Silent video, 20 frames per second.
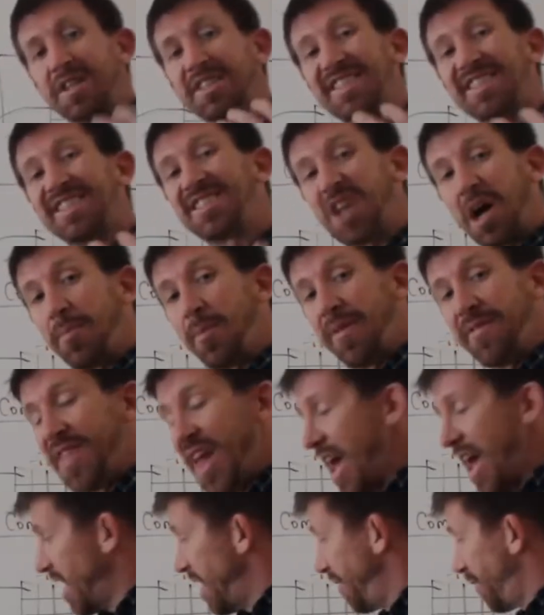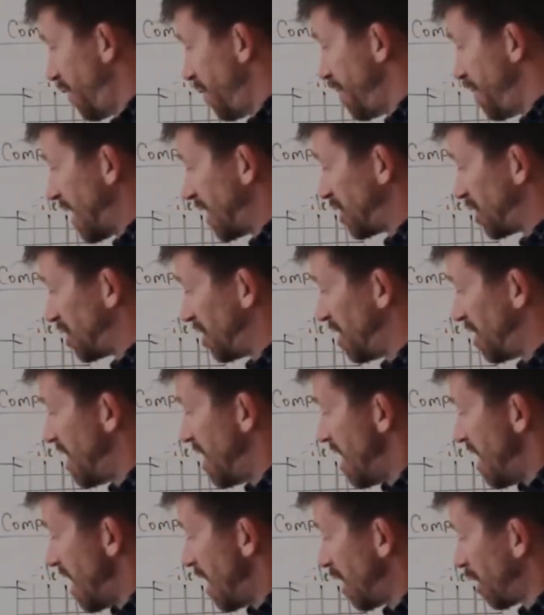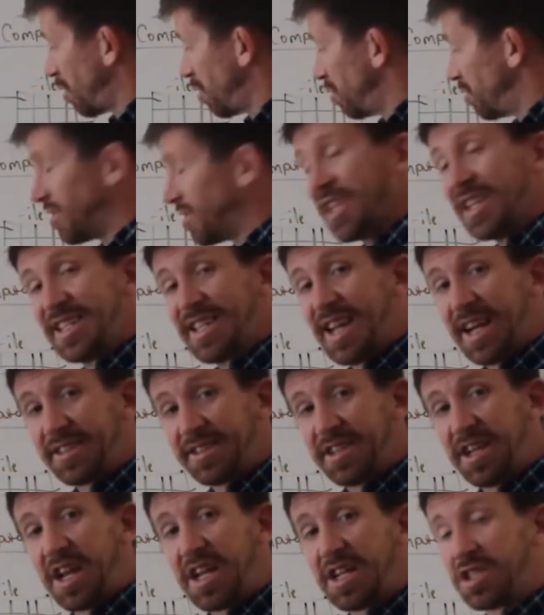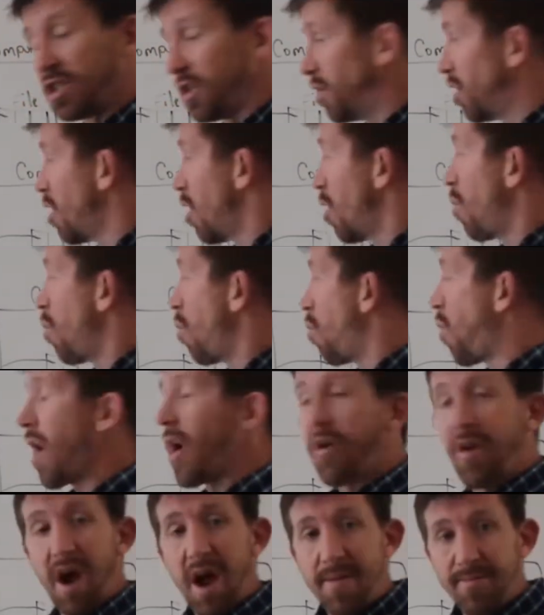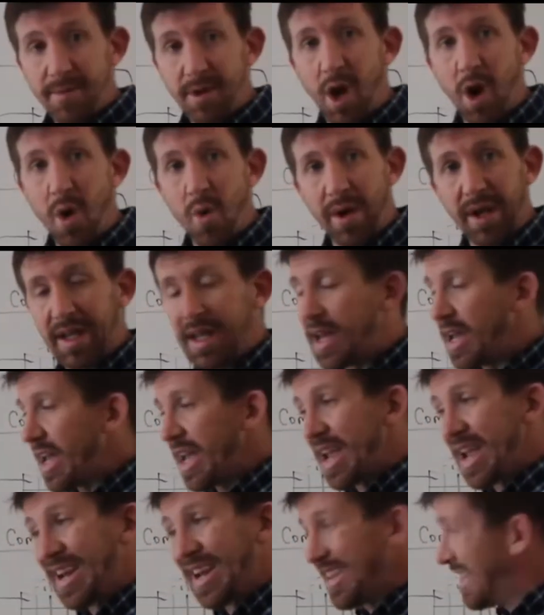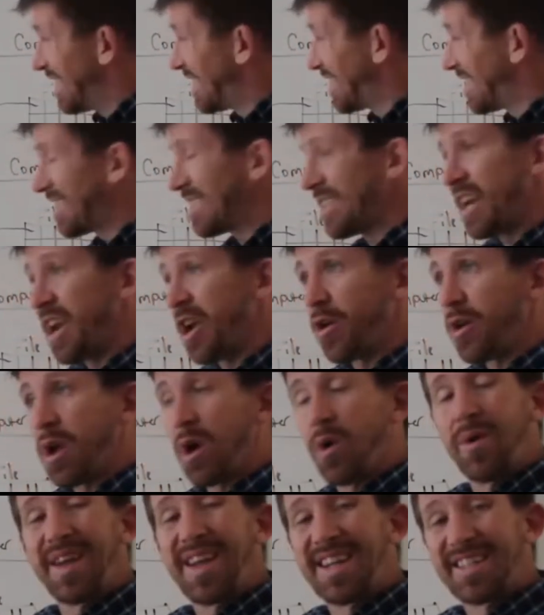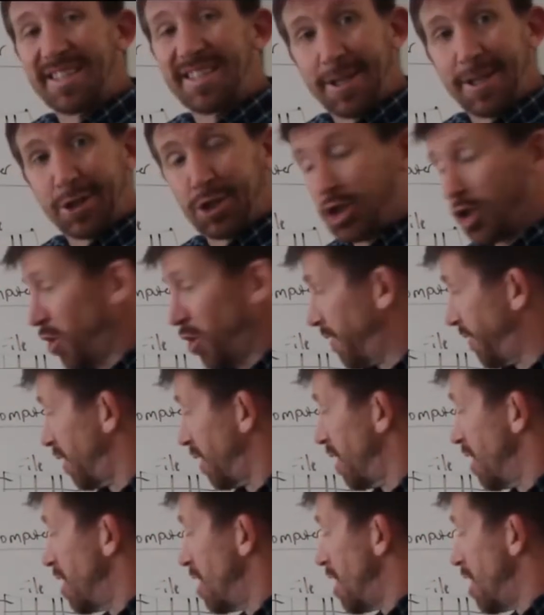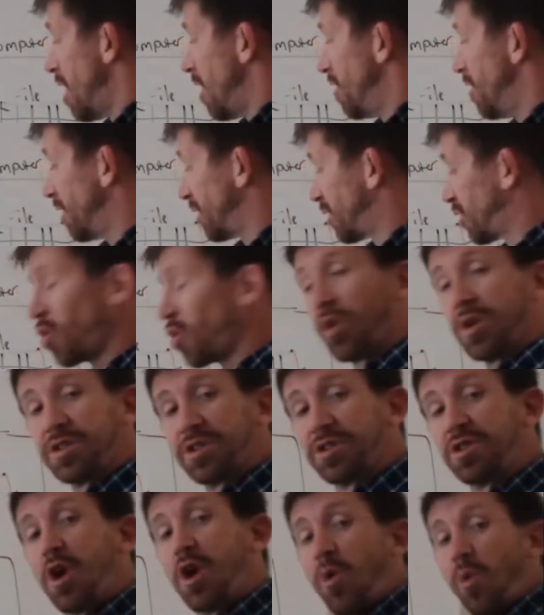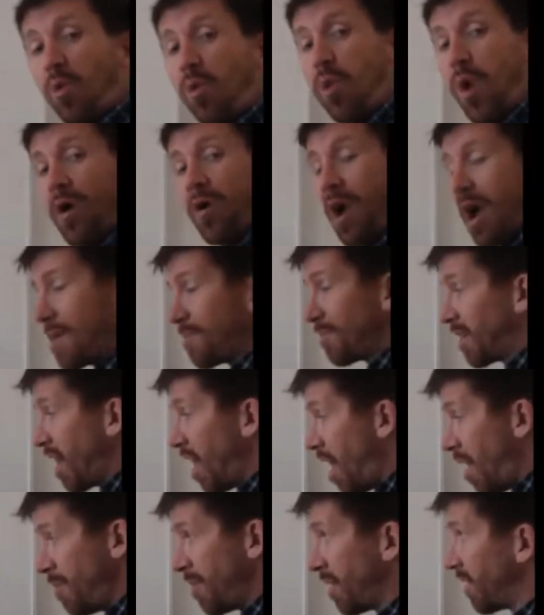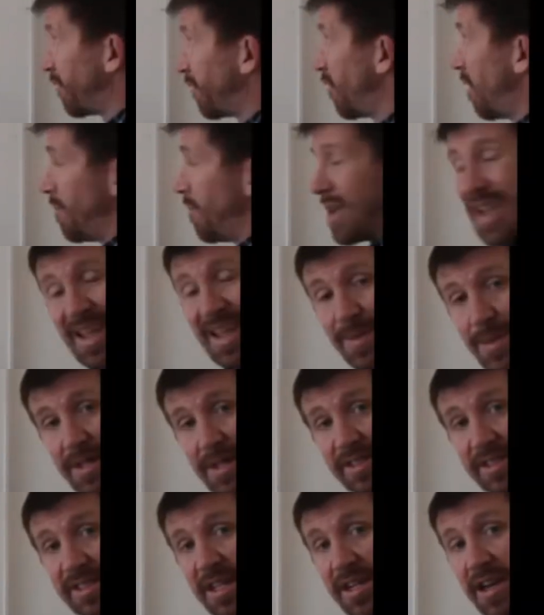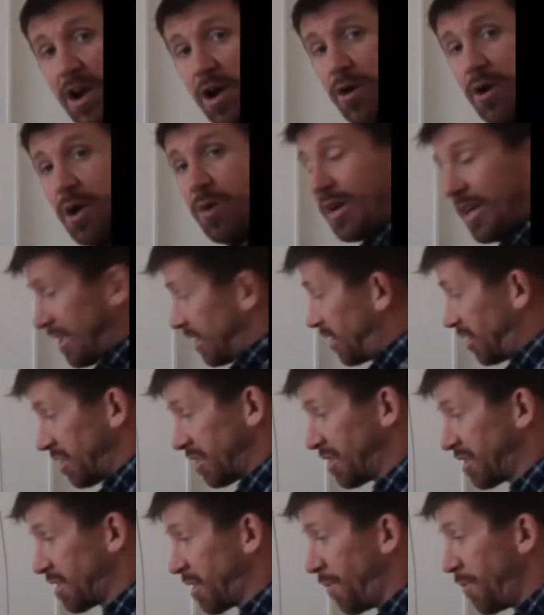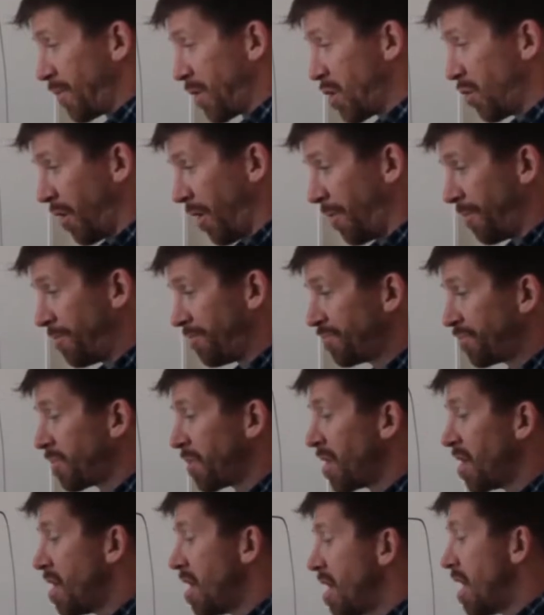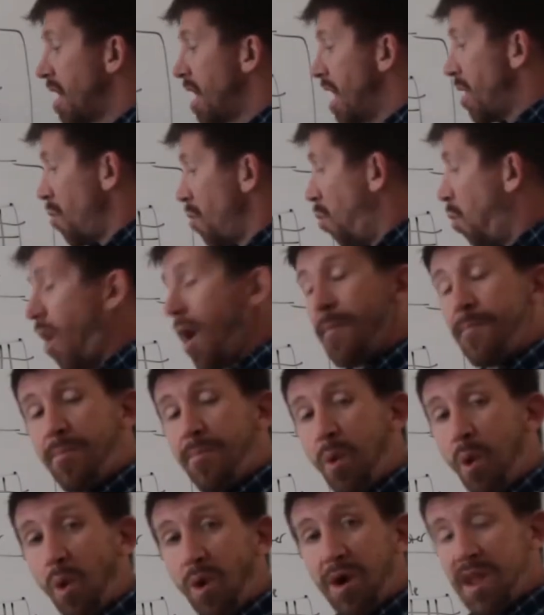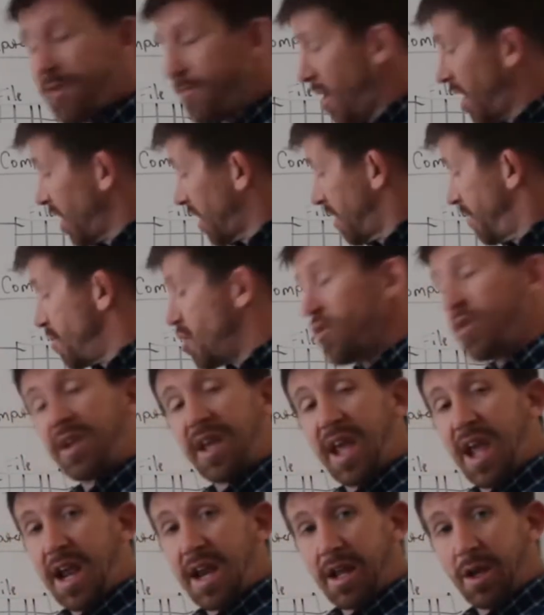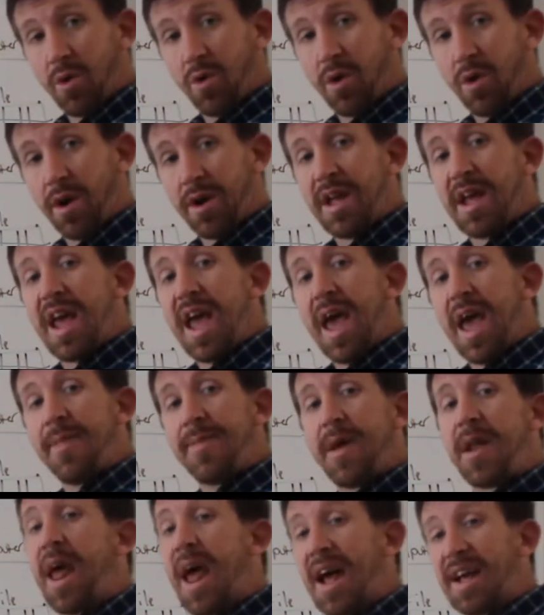Some of that information includes the destination, where I'm going. In this scenario, it's the server. The source, where I'm coming from. In this scenario, it's just computer. What port am I communicating on? and then it